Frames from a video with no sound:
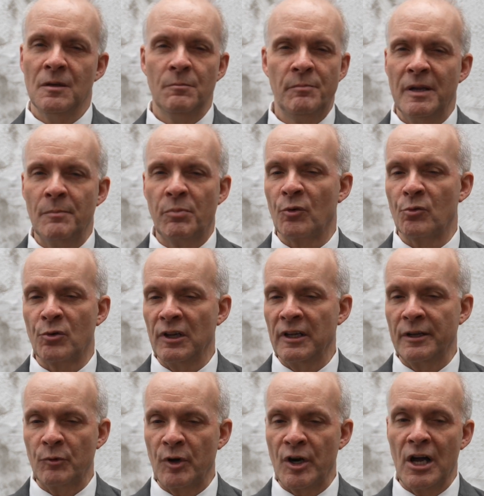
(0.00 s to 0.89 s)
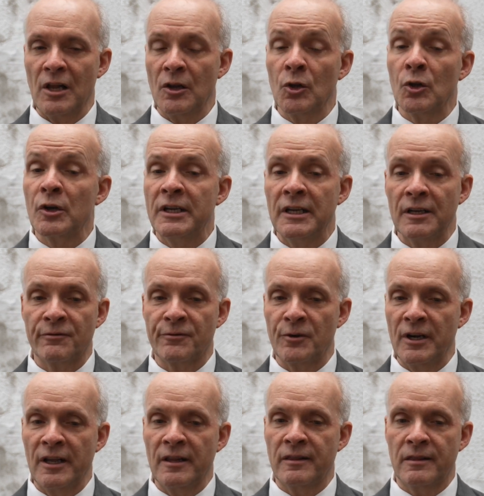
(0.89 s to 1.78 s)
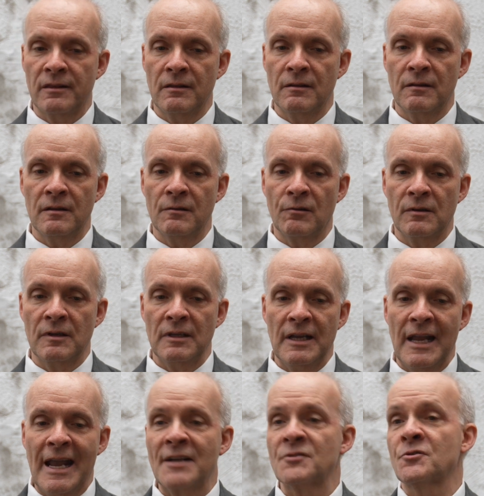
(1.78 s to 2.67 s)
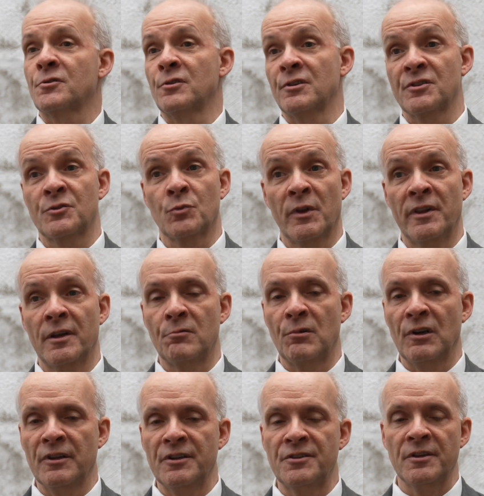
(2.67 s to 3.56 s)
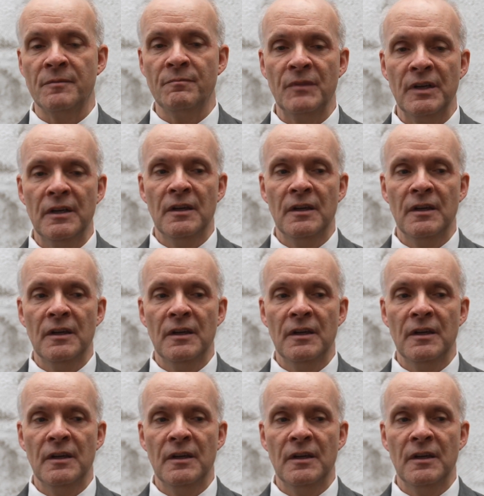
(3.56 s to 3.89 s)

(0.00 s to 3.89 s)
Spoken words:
People really were not looking for any answers within religion.